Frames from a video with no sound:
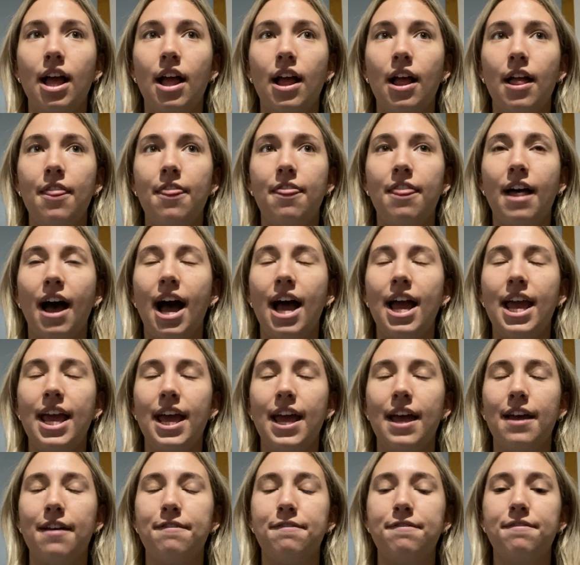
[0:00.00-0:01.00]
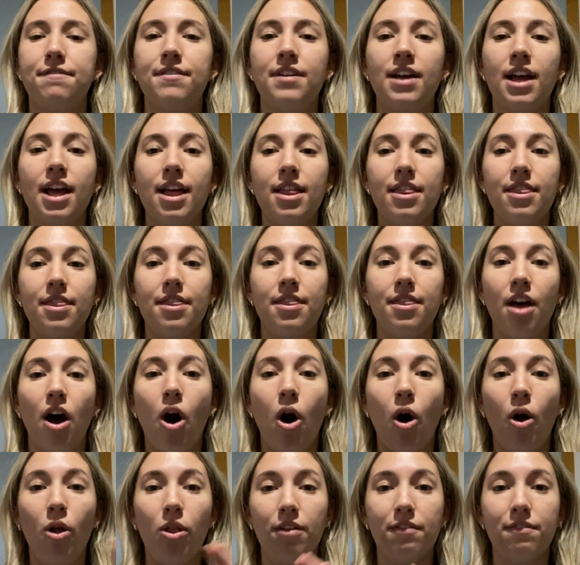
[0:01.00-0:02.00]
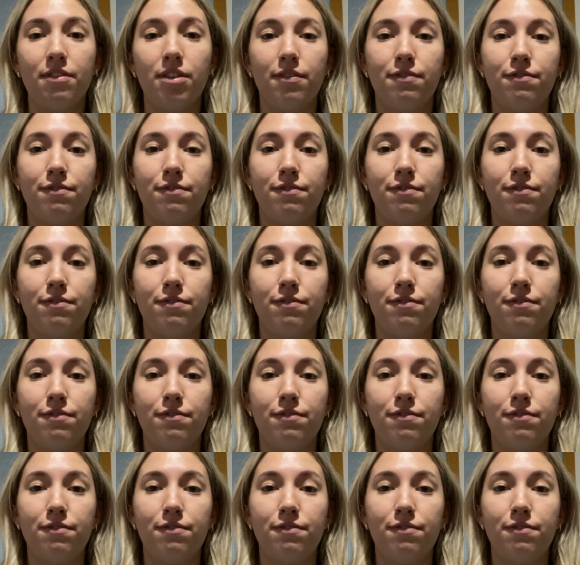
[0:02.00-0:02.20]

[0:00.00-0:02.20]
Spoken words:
that if all of the